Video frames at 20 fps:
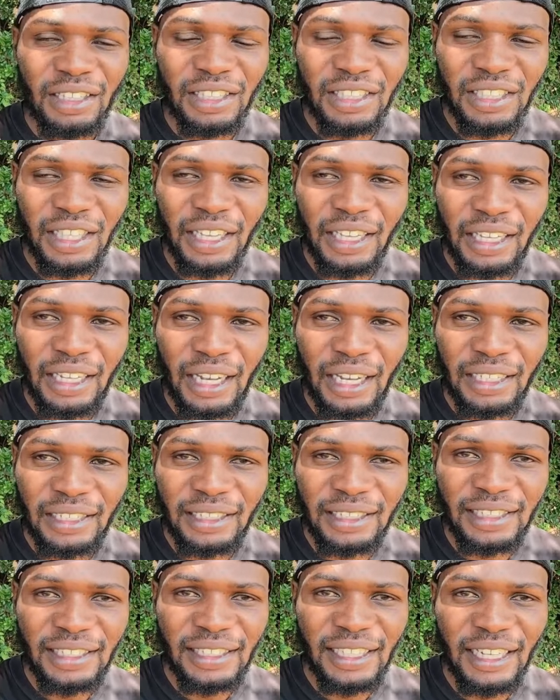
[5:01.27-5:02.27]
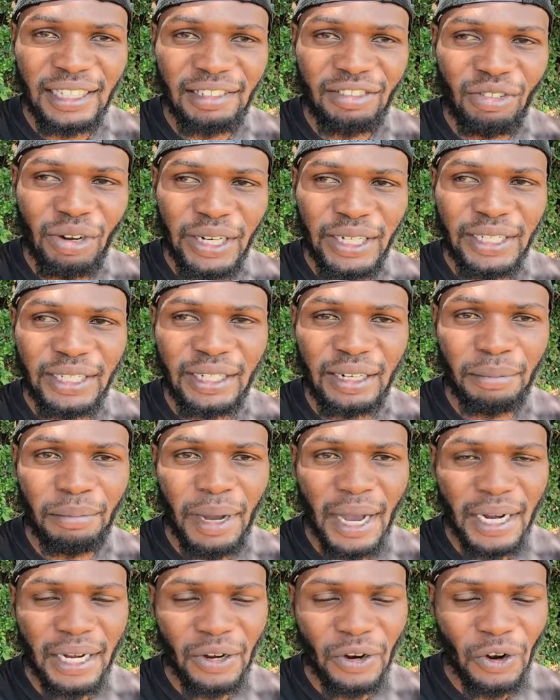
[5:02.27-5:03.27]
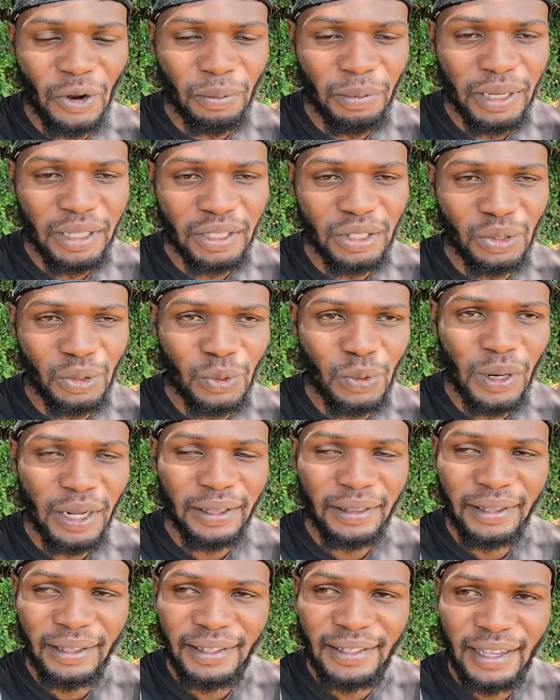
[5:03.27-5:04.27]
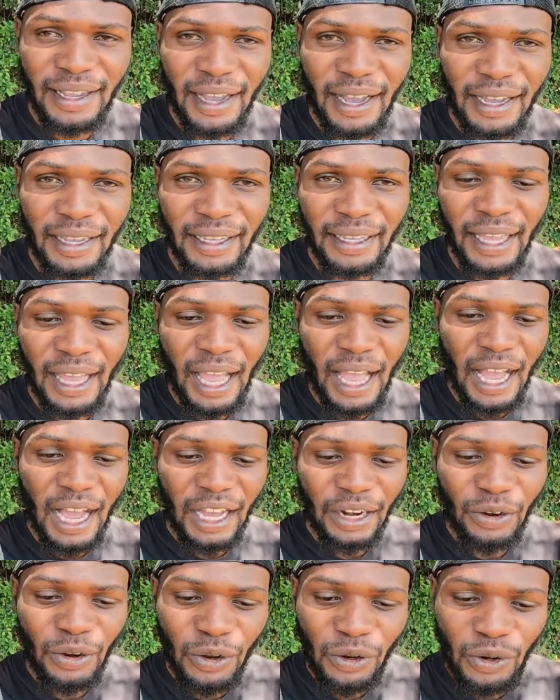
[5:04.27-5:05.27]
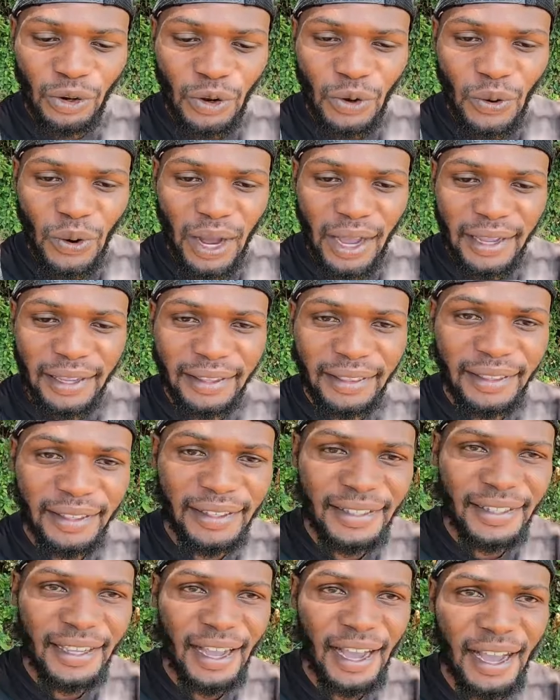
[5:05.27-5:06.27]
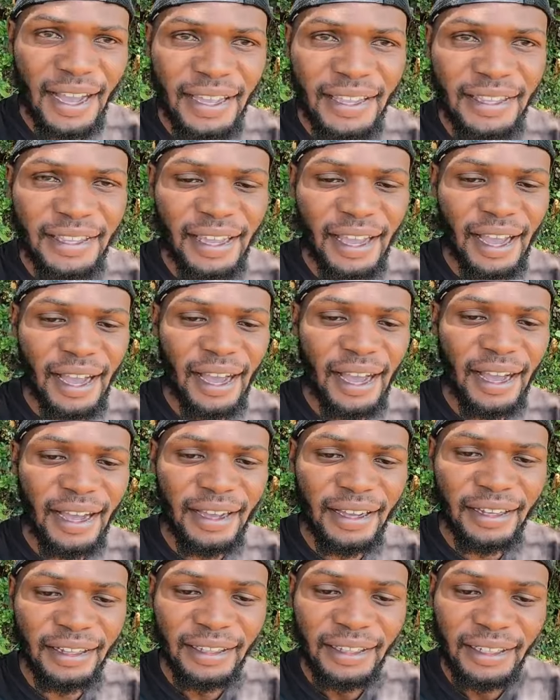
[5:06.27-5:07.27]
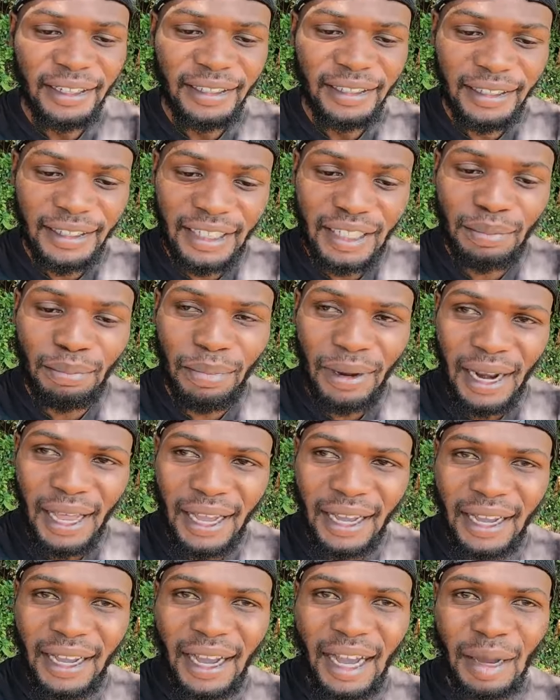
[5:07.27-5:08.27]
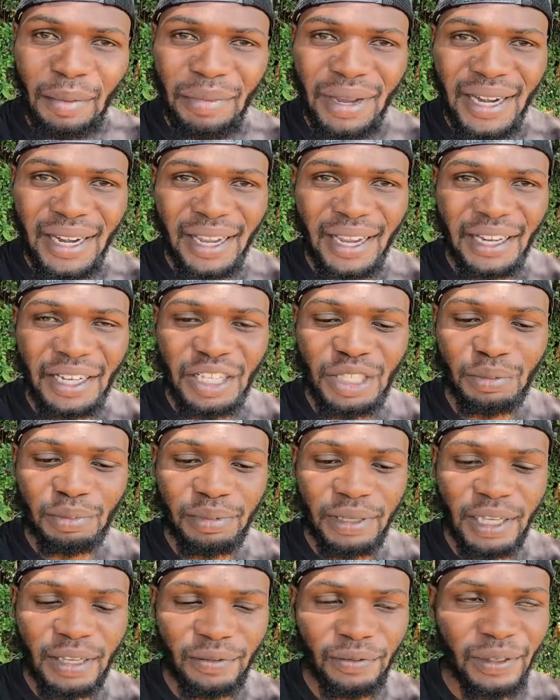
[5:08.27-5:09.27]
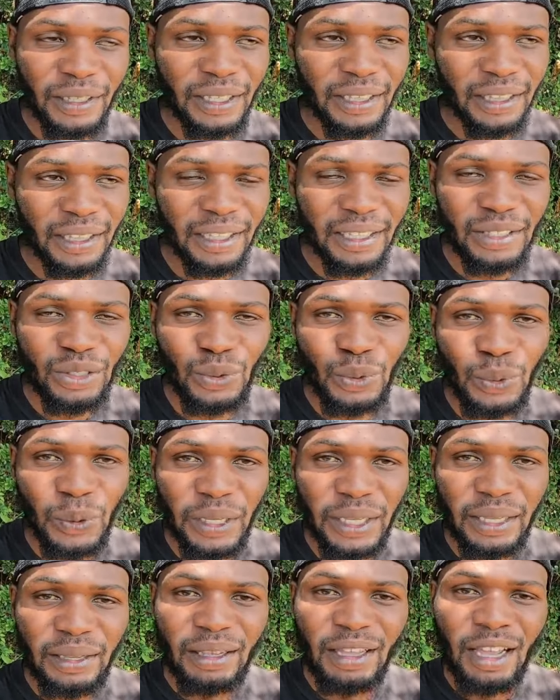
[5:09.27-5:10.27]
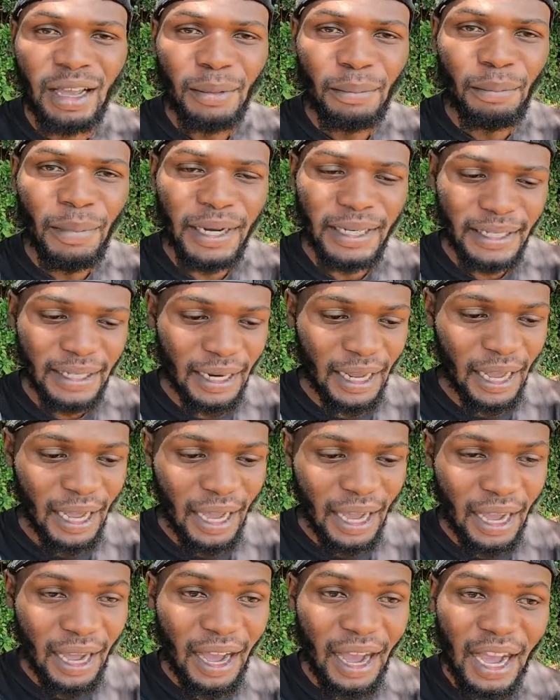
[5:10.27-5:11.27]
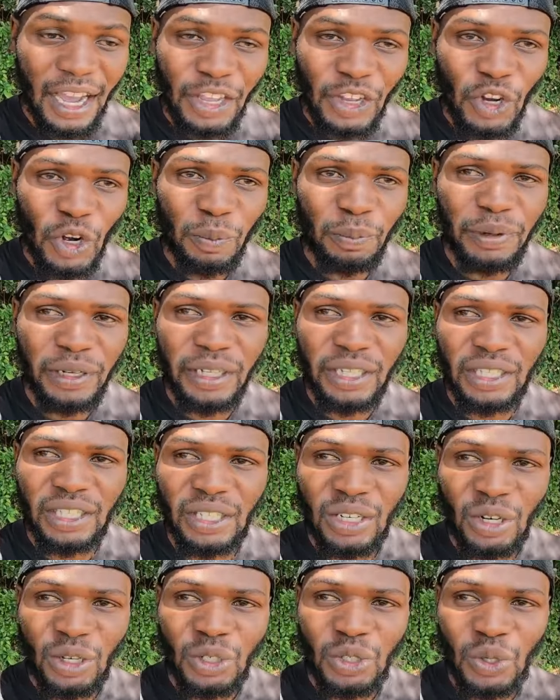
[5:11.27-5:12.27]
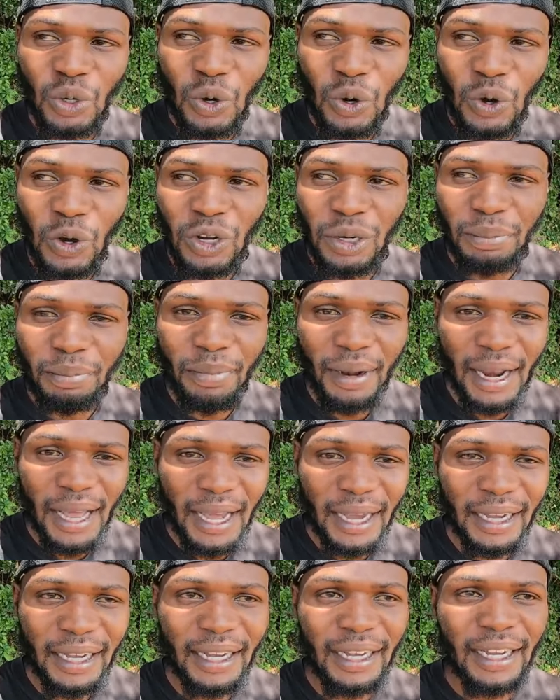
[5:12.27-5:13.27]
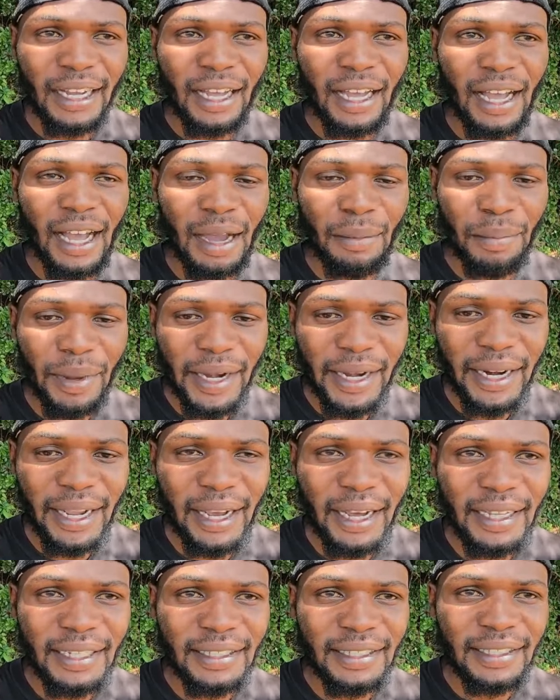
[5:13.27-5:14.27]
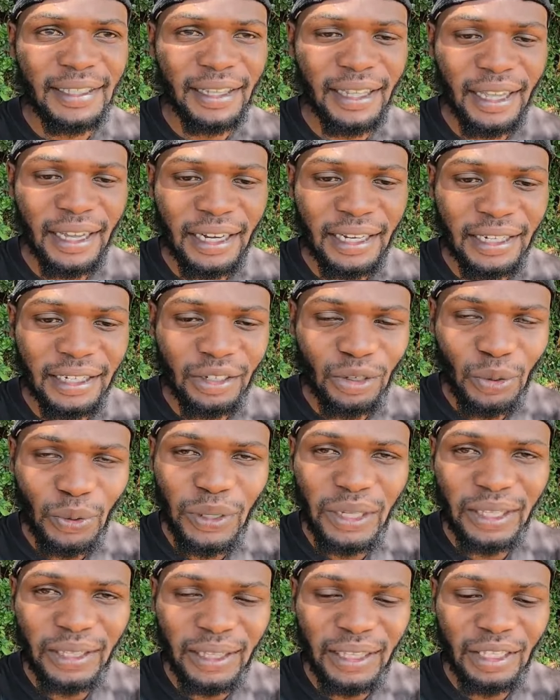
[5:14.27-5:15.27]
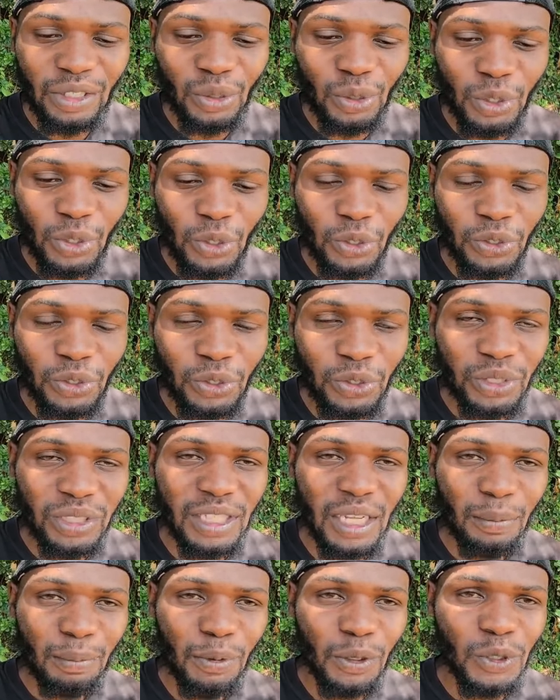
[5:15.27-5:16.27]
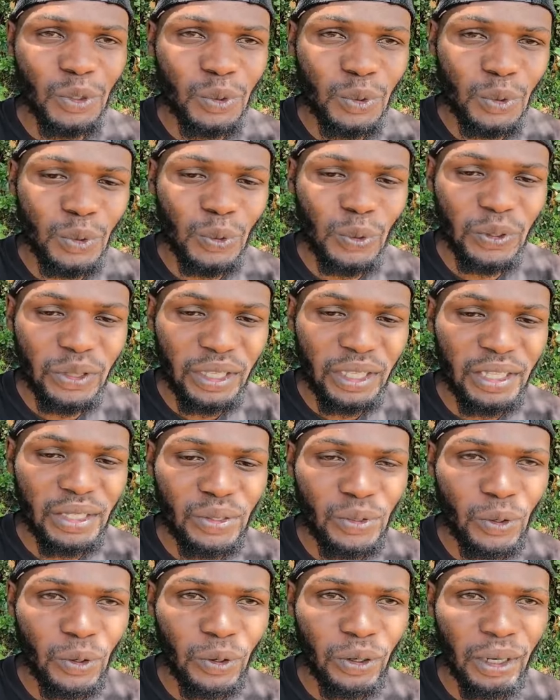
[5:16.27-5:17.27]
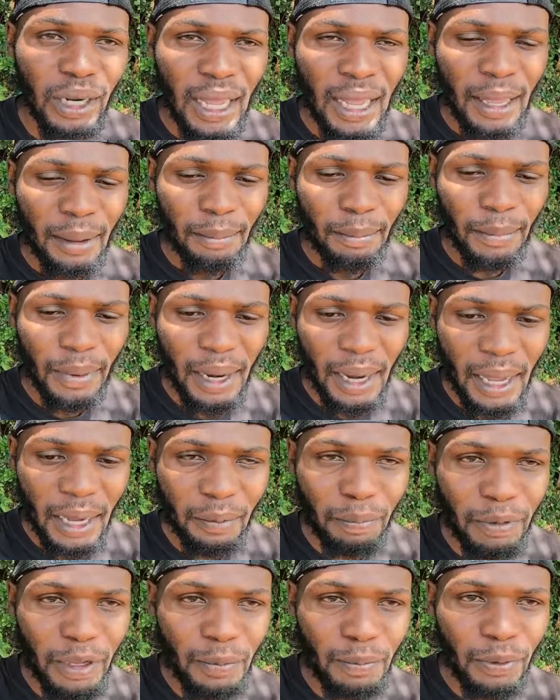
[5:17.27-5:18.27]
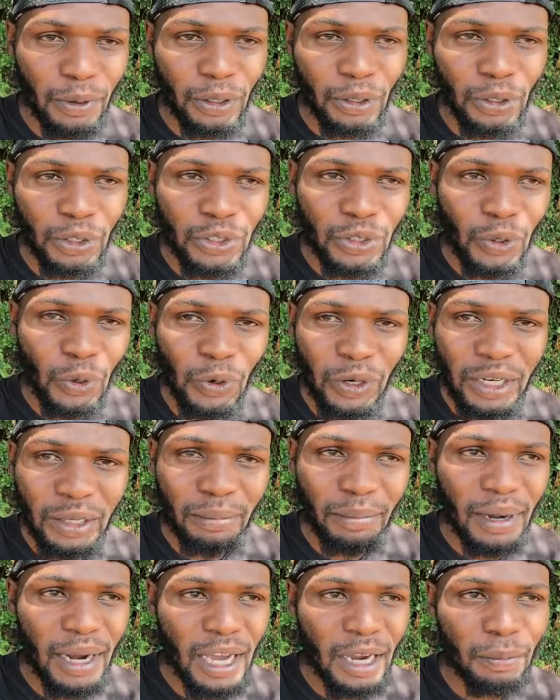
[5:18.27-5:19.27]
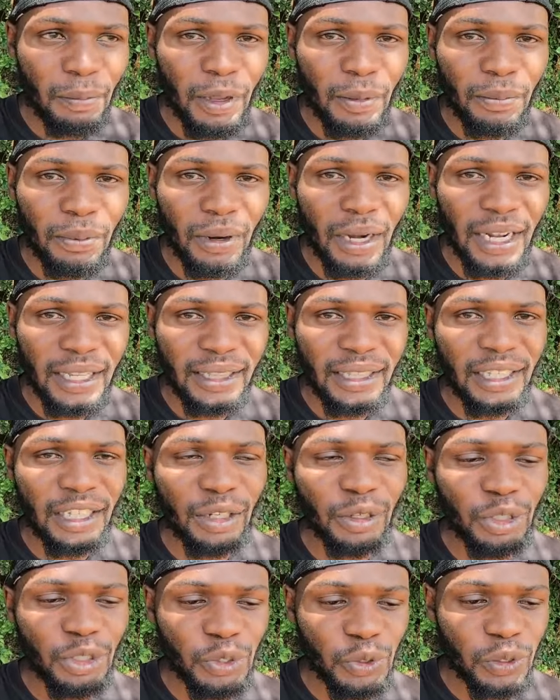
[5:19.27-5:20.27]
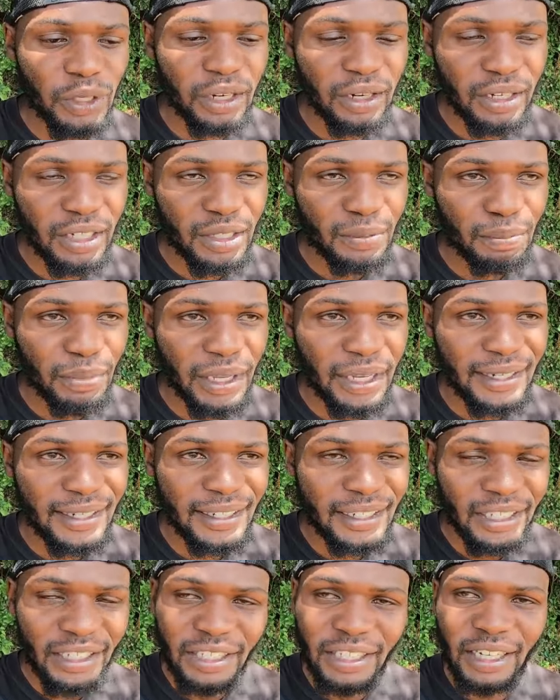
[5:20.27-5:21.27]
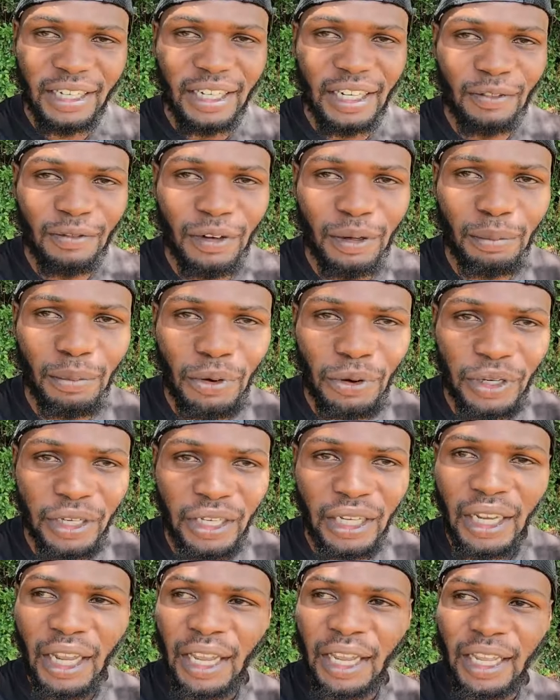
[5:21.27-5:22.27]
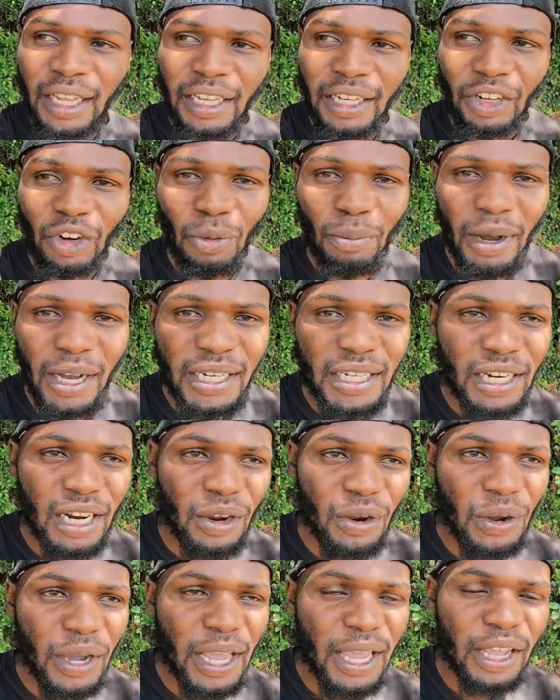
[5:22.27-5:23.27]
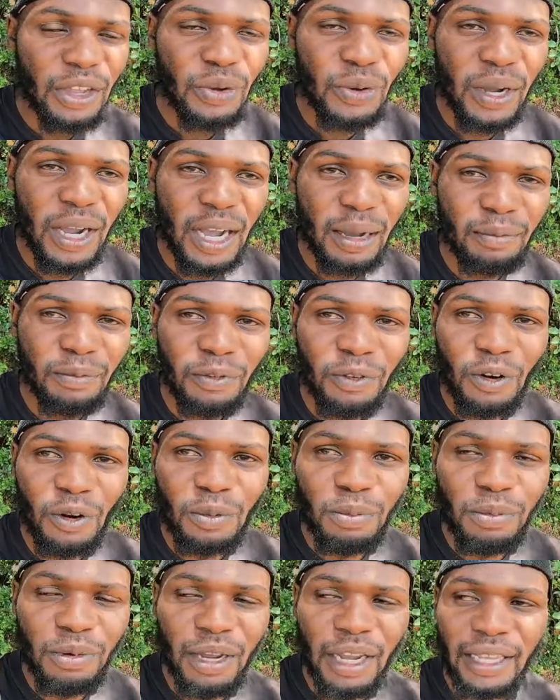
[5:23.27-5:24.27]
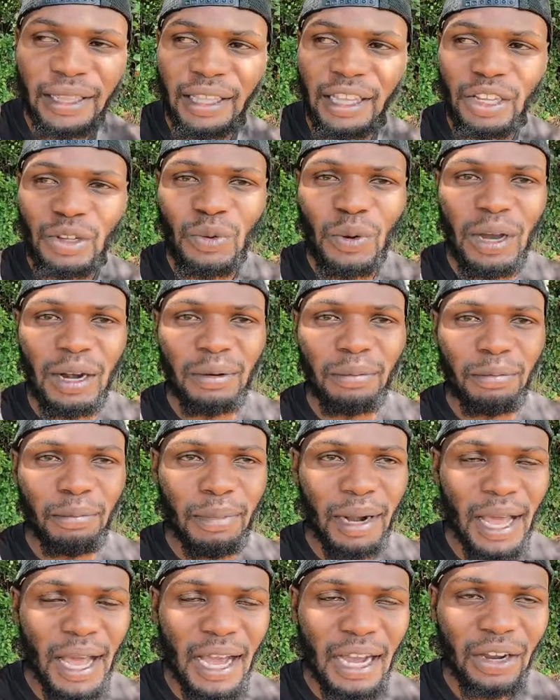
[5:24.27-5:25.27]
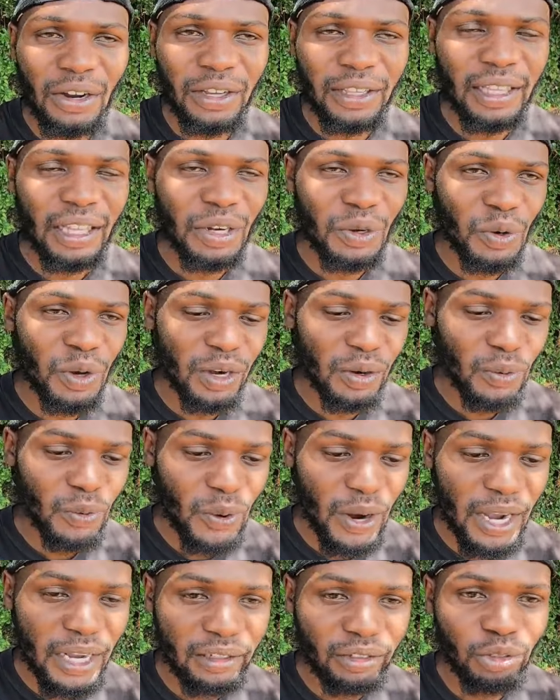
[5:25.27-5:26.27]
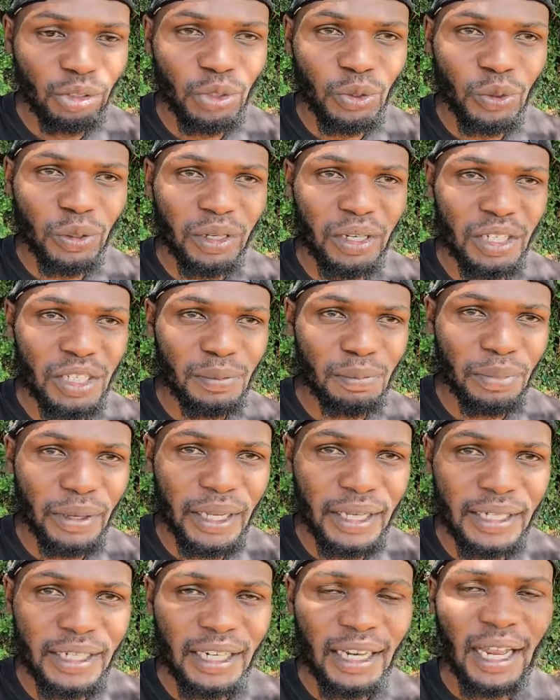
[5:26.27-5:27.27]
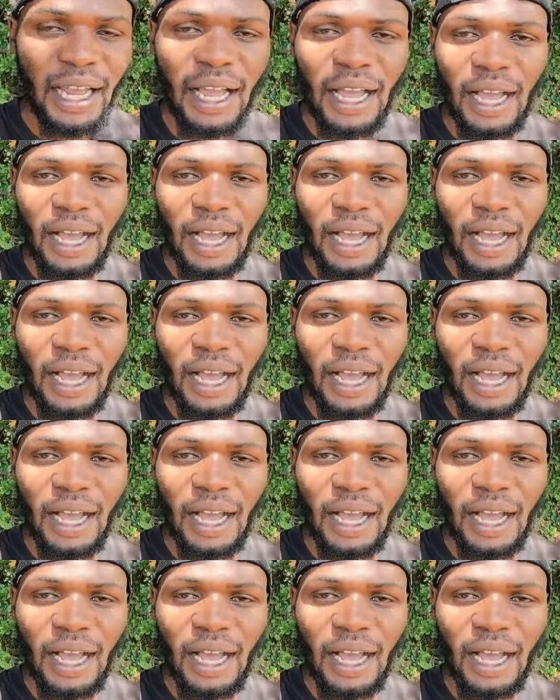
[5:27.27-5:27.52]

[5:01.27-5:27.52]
saying and start writing bad comments toward this guy. I don't know why this guy, this black American, is behaving this way, but I hope it is not all black Americans they are doing this. You should not supposed to do this on black people, not only black people. I think we should respect each and everybody. No matter where you come from, either you are black, either you are white, you should respect